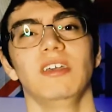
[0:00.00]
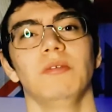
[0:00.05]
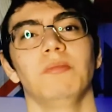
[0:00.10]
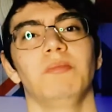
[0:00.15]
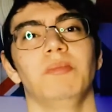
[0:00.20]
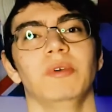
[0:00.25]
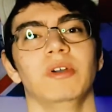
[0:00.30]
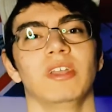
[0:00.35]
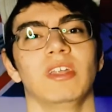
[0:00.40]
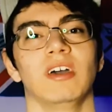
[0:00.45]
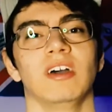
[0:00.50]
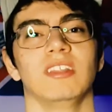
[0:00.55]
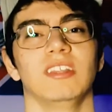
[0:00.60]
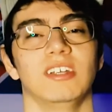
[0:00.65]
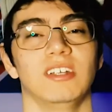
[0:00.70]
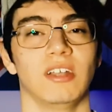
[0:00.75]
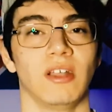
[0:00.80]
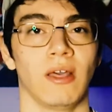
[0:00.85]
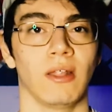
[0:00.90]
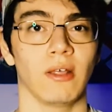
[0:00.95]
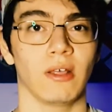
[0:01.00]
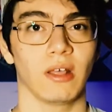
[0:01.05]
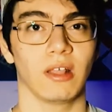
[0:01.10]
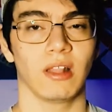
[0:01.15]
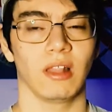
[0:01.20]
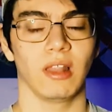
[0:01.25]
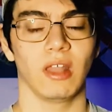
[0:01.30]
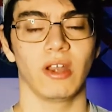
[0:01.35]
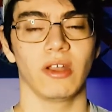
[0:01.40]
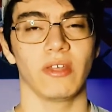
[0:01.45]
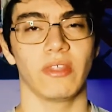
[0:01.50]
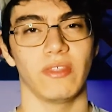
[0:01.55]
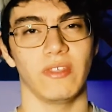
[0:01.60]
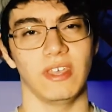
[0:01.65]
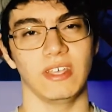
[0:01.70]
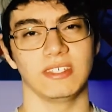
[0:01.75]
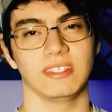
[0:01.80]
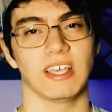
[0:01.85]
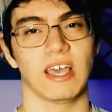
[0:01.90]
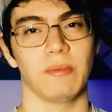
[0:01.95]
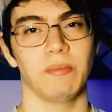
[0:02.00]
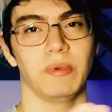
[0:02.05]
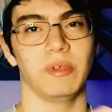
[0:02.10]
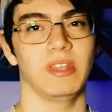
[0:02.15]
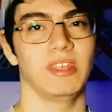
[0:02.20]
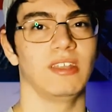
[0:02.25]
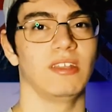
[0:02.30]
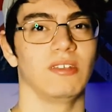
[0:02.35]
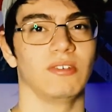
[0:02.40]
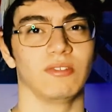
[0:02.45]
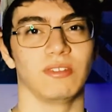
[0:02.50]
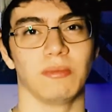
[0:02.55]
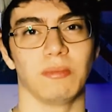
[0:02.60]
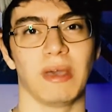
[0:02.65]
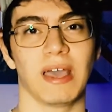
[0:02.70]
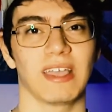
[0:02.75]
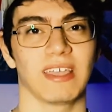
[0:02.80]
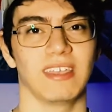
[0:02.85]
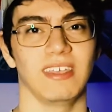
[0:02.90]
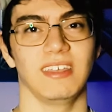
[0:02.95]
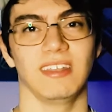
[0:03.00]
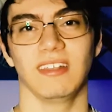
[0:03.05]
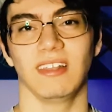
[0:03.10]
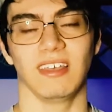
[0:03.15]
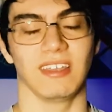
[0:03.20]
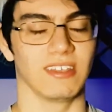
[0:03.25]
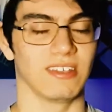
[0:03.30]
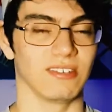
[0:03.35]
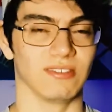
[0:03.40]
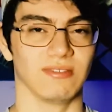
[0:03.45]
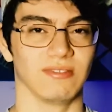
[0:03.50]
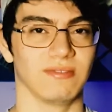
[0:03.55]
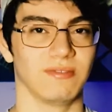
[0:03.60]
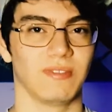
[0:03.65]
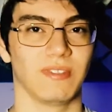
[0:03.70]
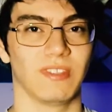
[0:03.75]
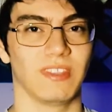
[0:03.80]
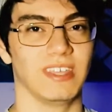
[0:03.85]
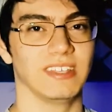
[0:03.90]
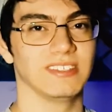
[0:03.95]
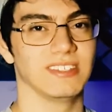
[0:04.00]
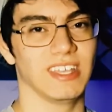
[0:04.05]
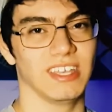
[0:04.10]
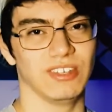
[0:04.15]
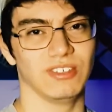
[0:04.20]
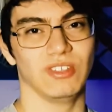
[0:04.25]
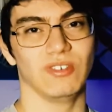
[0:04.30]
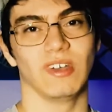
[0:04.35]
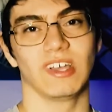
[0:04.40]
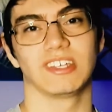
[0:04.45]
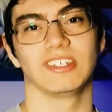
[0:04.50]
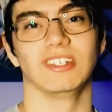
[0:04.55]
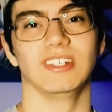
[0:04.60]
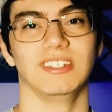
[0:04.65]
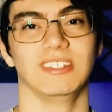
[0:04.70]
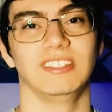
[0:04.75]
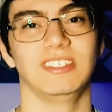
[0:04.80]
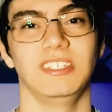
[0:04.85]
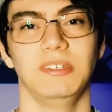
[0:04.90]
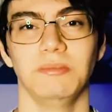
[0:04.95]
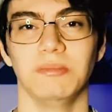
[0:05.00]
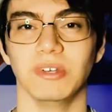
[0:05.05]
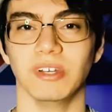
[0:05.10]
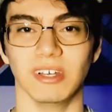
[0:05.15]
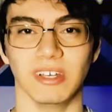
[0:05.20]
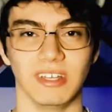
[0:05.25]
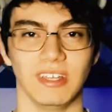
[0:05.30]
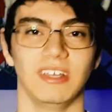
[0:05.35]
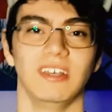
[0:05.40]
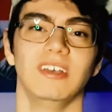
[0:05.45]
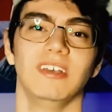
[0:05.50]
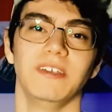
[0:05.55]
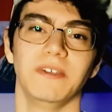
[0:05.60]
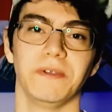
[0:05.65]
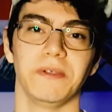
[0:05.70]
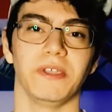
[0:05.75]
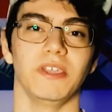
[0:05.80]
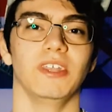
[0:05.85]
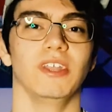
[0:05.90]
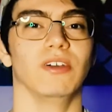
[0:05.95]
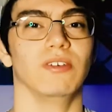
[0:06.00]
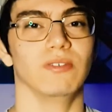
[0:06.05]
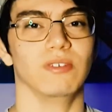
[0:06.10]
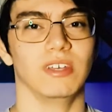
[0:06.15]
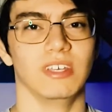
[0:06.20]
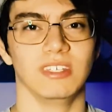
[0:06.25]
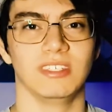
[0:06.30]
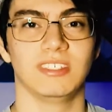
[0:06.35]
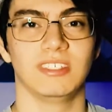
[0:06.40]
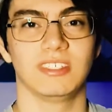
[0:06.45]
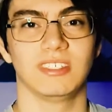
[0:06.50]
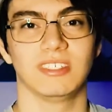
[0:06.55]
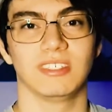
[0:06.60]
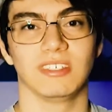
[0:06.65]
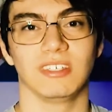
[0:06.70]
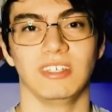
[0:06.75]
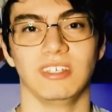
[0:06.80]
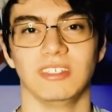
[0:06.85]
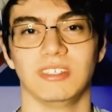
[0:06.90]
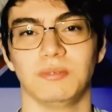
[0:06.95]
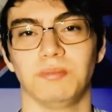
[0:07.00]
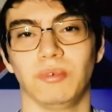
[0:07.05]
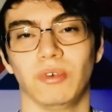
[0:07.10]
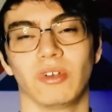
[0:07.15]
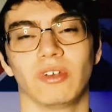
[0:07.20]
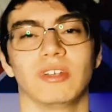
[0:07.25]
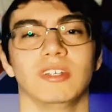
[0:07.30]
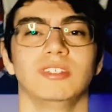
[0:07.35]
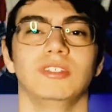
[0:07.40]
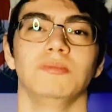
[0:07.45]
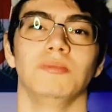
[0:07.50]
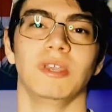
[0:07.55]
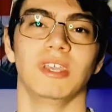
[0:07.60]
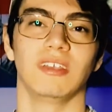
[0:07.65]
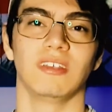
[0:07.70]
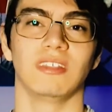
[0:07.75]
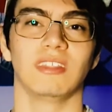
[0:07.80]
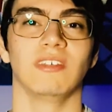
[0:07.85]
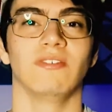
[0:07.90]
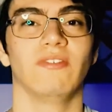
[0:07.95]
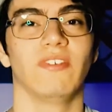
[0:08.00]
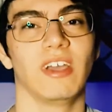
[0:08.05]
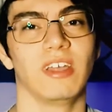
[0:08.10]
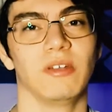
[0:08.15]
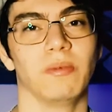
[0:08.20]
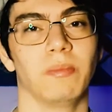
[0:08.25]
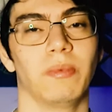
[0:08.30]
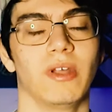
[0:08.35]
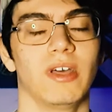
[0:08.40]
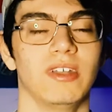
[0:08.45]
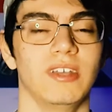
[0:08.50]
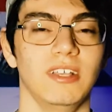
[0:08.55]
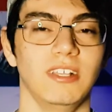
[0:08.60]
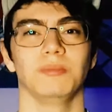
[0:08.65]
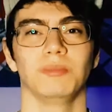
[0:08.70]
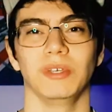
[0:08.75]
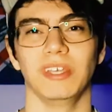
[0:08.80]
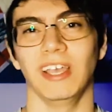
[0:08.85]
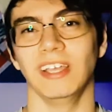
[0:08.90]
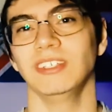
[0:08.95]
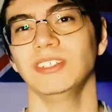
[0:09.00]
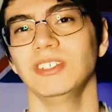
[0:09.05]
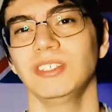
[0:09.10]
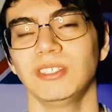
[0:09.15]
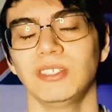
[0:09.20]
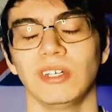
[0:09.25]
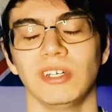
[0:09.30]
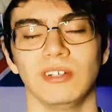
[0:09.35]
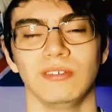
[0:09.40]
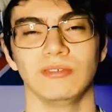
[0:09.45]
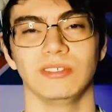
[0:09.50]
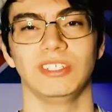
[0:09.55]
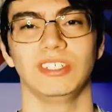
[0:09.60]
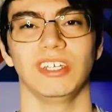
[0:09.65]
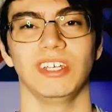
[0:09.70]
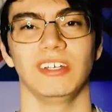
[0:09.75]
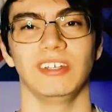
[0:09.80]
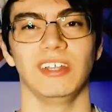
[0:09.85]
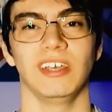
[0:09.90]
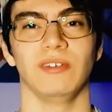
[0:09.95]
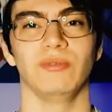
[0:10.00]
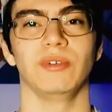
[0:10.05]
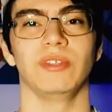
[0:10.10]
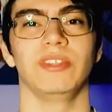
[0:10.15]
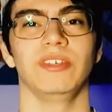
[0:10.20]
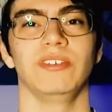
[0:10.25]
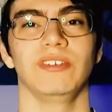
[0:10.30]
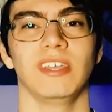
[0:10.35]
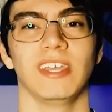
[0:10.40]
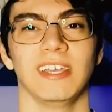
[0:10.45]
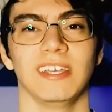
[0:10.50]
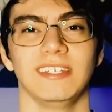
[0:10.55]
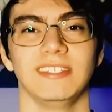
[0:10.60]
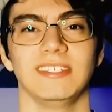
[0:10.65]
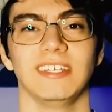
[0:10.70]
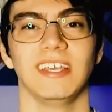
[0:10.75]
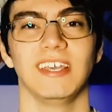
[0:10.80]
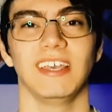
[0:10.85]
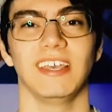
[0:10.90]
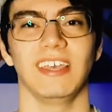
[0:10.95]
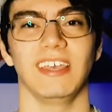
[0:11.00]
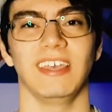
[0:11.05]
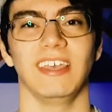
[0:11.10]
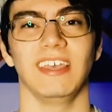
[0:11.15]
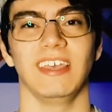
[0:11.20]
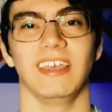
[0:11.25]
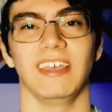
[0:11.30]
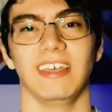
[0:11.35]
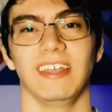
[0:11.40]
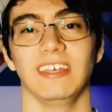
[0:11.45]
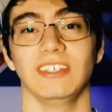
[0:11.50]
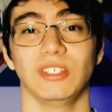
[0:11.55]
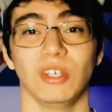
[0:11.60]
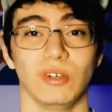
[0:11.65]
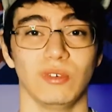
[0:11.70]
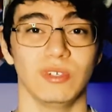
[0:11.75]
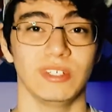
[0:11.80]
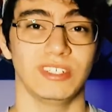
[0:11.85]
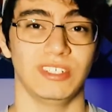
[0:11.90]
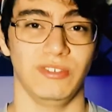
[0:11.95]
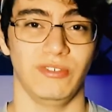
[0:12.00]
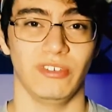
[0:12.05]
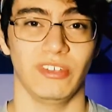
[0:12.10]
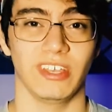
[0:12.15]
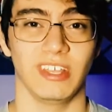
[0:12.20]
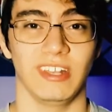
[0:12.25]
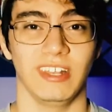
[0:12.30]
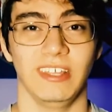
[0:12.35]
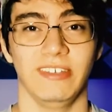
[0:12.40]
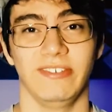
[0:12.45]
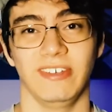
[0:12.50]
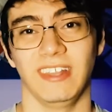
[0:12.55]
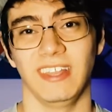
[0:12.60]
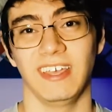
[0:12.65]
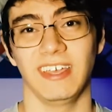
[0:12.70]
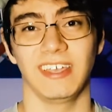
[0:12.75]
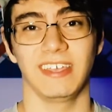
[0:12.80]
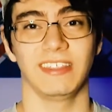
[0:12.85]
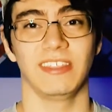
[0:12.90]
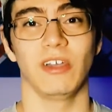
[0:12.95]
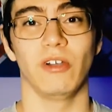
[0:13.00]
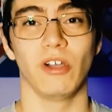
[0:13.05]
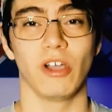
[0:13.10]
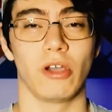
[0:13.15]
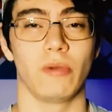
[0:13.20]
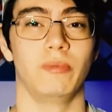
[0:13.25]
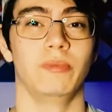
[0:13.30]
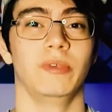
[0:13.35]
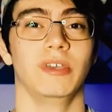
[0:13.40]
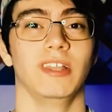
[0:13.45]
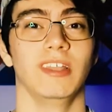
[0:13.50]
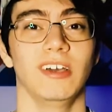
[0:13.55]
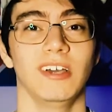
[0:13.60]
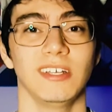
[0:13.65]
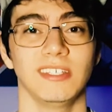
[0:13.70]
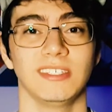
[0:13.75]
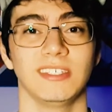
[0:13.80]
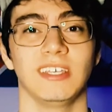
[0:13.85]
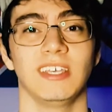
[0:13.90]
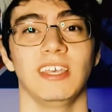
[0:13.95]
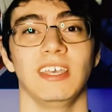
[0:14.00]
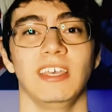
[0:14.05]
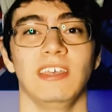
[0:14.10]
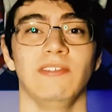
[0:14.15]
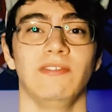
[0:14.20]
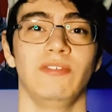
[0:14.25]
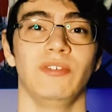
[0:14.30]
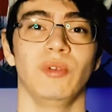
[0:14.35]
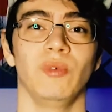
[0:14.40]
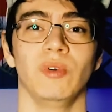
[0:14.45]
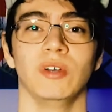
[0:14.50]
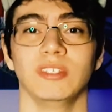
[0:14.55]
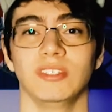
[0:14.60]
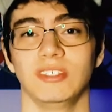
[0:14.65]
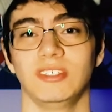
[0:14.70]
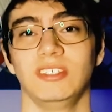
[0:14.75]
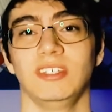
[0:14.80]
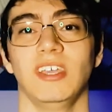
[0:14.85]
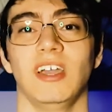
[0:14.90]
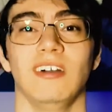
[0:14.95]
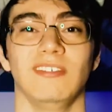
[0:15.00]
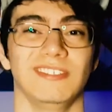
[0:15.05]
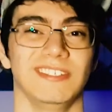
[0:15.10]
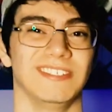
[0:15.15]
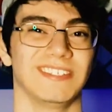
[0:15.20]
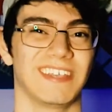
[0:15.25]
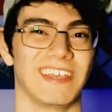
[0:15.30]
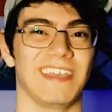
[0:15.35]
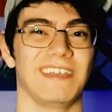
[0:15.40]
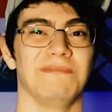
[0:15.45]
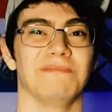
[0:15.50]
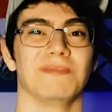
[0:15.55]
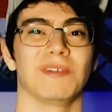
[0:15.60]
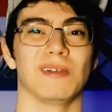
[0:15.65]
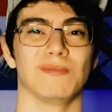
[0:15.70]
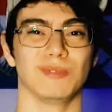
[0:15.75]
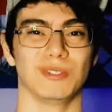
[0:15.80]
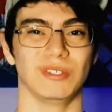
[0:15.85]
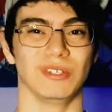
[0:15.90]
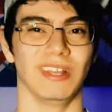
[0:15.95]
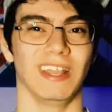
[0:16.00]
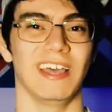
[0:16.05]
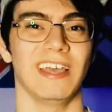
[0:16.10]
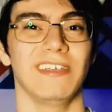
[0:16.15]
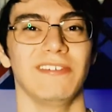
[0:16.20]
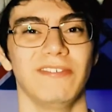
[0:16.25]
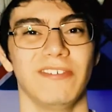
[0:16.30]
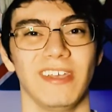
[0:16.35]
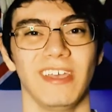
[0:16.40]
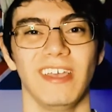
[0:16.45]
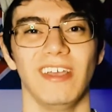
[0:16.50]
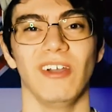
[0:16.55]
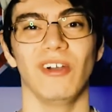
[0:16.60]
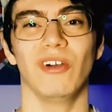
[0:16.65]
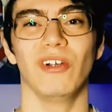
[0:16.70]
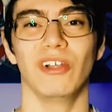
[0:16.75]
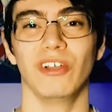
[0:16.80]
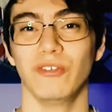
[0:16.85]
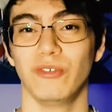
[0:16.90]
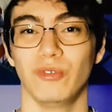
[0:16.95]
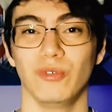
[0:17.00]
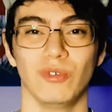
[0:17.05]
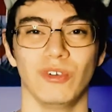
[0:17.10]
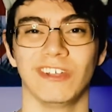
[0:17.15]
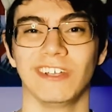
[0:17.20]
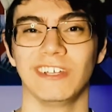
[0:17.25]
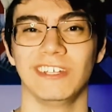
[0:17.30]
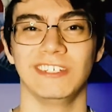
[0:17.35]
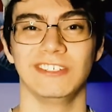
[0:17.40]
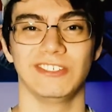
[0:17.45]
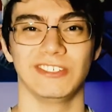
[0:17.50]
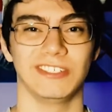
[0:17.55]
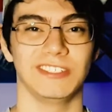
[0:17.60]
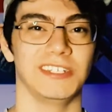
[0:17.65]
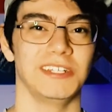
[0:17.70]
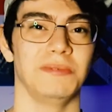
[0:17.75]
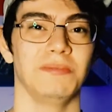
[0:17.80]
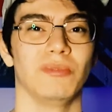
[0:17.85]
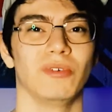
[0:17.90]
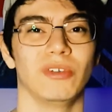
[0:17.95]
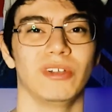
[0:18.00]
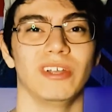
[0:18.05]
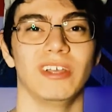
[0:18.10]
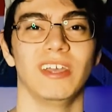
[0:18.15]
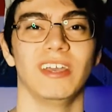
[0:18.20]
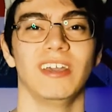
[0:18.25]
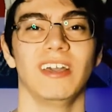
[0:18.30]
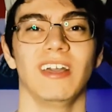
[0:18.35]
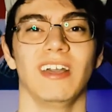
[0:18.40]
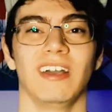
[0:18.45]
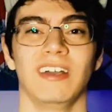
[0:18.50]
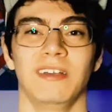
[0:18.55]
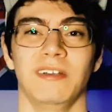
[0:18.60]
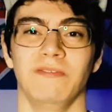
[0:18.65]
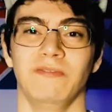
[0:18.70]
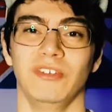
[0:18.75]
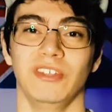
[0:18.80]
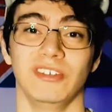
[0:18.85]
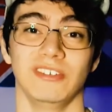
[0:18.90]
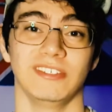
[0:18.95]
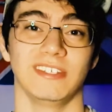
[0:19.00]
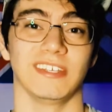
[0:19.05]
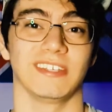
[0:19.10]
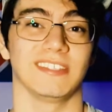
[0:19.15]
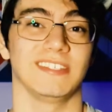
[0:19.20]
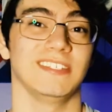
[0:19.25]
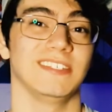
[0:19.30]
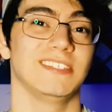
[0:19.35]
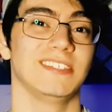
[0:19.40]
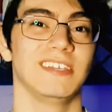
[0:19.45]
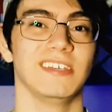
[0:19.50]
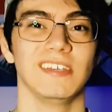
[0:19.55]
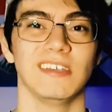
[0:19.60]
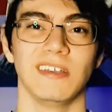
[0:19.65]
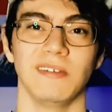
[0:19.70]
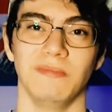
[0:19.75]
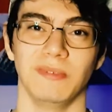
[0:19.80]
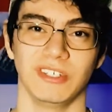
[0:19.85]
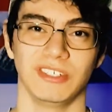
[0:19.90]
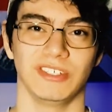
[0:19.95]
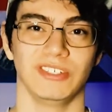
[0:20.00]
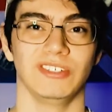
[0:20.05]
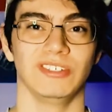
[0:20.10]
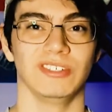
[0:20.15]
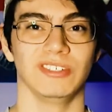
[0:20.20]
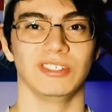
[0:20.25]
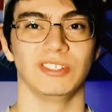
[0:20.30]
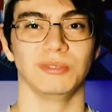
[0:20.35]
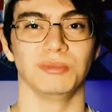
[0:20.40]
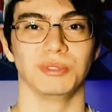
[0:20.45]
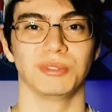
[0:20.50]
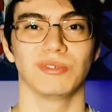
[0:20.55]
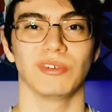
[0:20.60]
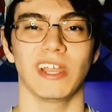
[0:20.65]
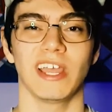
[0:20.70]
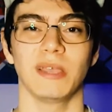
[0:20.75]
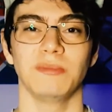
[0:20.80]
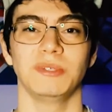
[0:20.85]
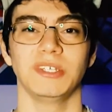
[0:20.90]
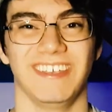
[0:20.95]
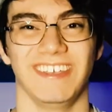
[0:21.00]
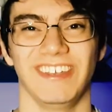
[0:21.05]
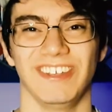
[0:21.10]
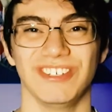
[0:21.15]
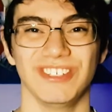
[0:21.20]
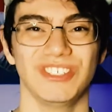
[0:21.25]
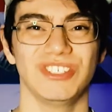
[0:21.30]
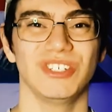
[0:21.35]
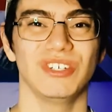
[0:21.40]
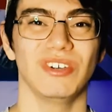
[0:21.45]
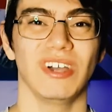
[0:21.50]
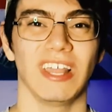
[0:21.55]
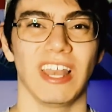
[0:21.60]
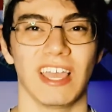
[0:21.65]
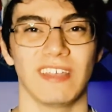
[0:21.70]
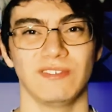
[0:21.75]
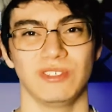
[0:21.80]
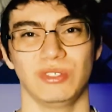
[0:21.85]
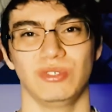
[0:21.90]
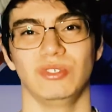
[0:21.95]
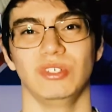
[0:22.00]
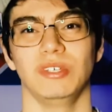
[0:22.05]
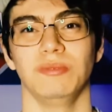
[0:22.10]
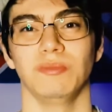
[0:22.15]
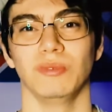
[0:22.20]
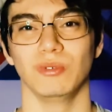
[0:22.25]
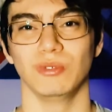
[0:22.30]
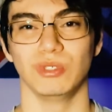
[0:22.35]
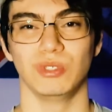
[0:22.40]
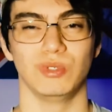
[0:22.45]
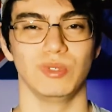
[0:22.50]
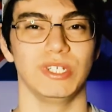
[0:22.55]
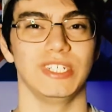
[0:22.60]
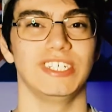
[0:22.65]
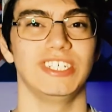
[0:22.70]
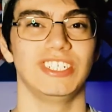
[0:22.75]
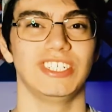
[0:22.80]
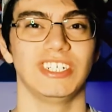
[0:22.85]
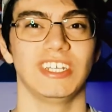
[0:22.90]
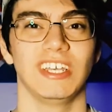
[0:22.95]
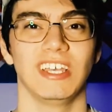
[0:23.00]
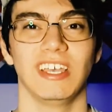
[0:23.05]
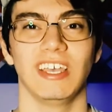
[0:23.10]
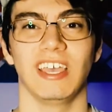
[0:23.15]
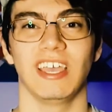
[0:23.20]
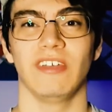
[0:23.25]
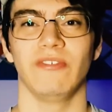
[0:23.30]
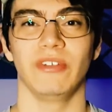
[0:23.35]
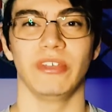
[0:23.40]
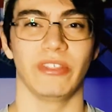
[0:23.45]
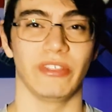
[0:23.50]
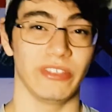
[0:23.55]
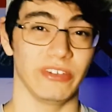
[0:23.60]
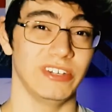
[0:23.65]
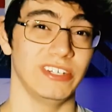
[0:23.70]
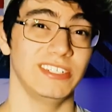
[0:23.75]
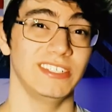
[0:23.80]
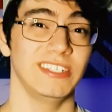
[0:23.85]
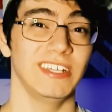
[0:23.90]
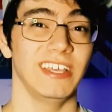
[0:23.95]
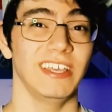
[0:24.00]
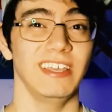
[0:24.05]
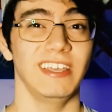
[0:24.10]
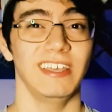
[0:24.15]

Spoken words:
but there are a lot of things happening on the back end, like things that you don't actually see, but it's progress to make the final product. But yeah, I just thought I would share that with you guys. And as always, if you can leave a like, that'll help me a lot. If you want to see how this game comes to life, or if you are interested in more videos like this, make sure you're subscribed. And also I live stream on Twitch every Thursday